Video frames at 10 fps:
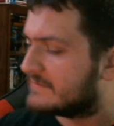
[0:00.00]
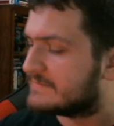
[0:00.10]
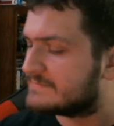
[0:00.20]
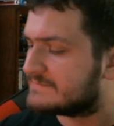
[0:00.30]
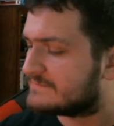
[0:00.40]

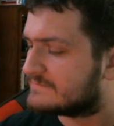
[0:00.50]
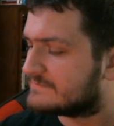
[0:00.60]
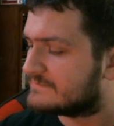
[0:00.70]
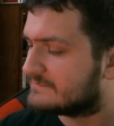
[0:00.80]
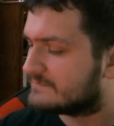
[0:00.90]

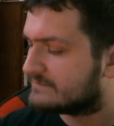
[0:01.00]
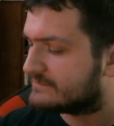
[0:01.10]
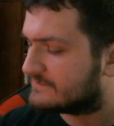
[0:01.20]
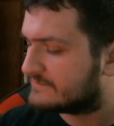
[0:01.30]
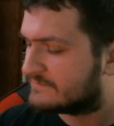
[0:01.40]

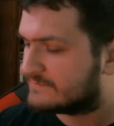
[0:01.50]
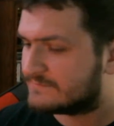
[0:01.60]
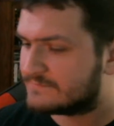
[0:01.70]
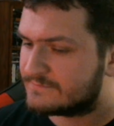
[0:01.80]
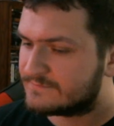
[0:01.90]

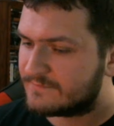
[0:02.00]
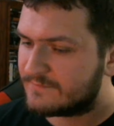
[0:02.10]
[no speech]